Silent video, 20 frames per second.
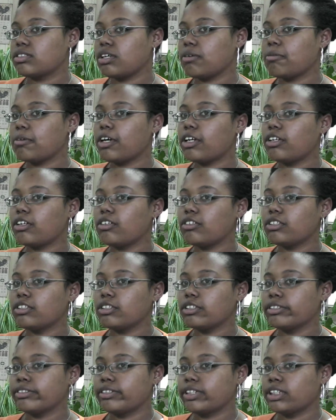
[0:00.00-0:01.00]
I mean, I know
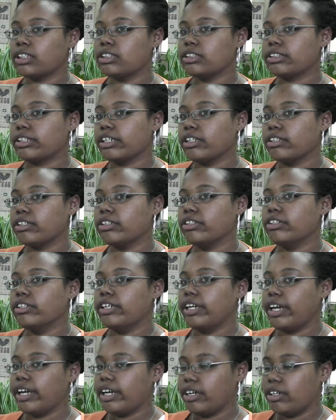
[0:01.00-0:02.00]
there are things out there
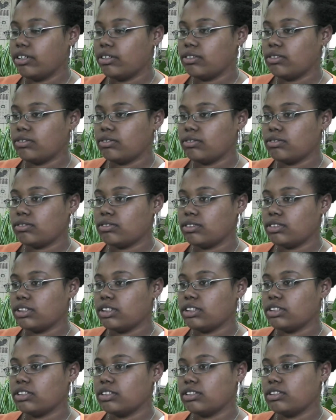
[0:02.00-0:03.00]
now
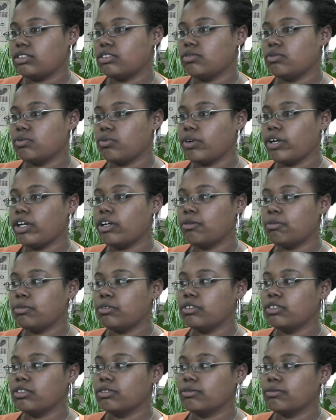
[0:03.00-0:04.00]
that's
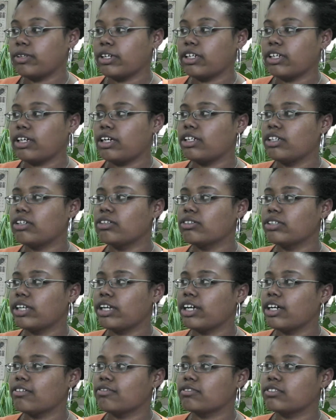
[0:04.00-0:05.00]
helping them. Like, I know
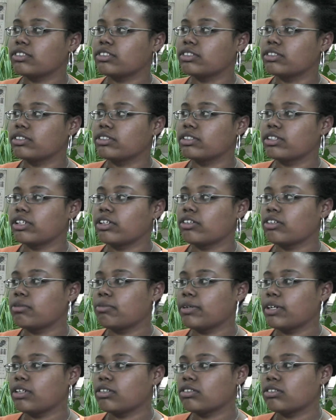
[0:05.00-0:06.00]
they have to learn
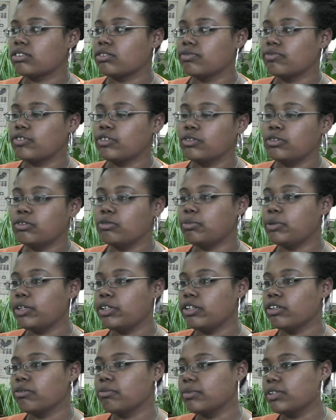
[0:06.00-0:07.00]
about the food
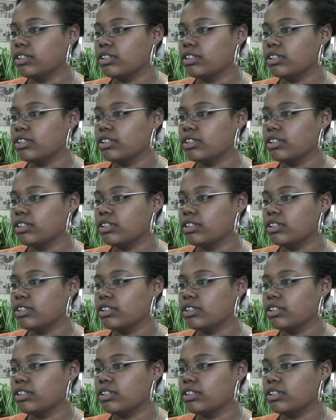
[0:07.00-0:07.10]
pyramid.